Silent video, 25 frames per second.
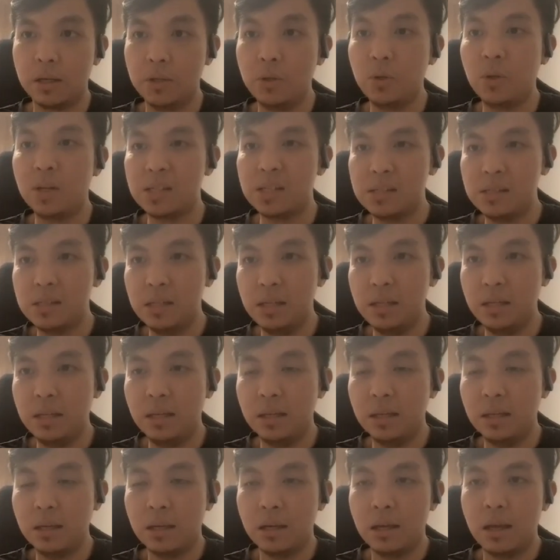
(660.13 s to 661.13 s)

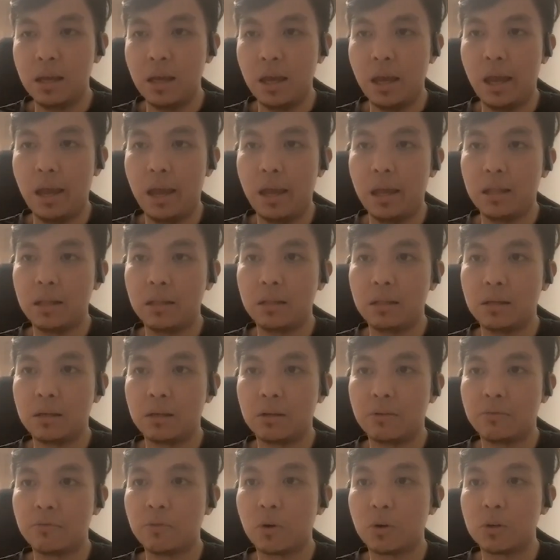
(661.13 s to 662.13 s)
UST and
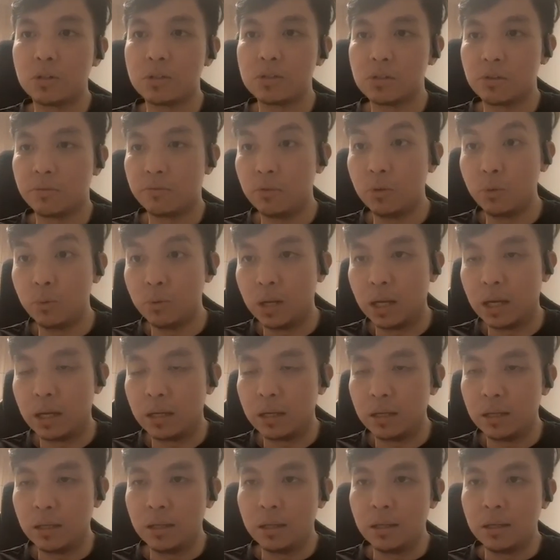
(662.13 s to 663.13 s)
of course of Luna.
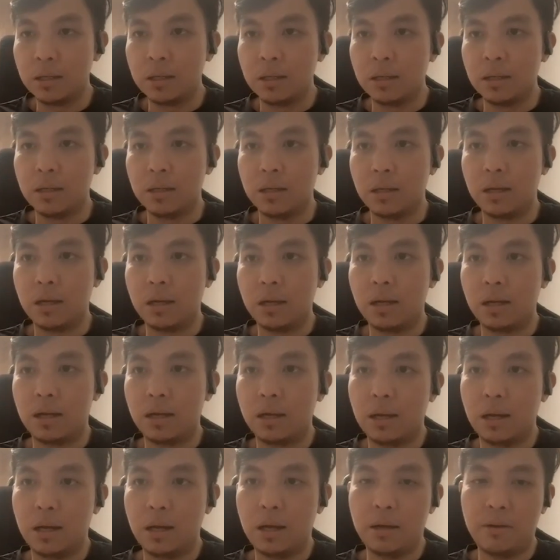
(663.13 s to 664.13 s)

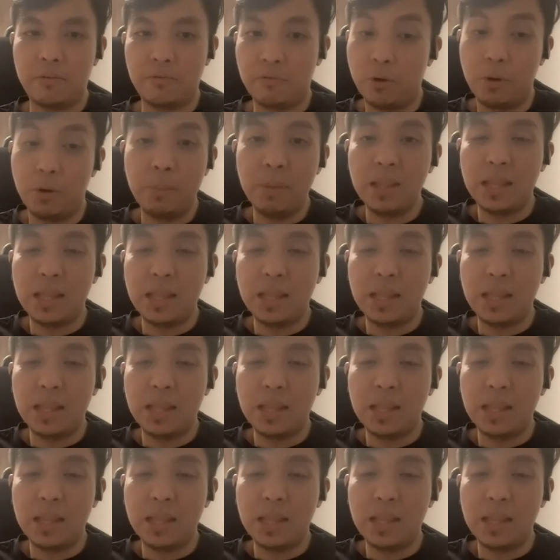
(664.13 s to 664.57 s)
For